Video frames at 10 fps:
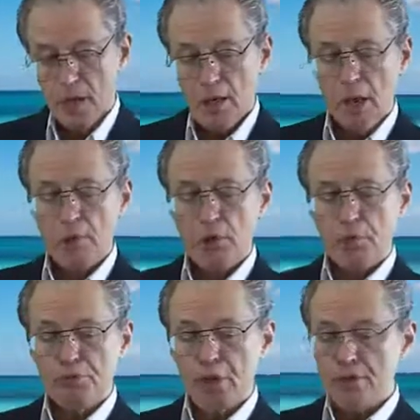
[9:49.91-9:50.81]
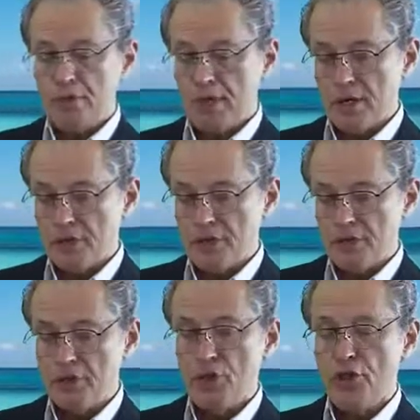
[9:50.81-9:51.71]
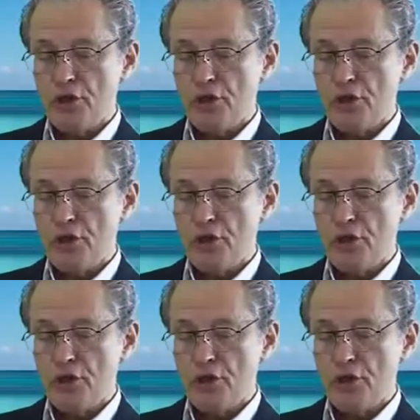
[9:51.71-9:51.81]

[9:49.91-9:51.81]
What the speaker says: Chemical process is the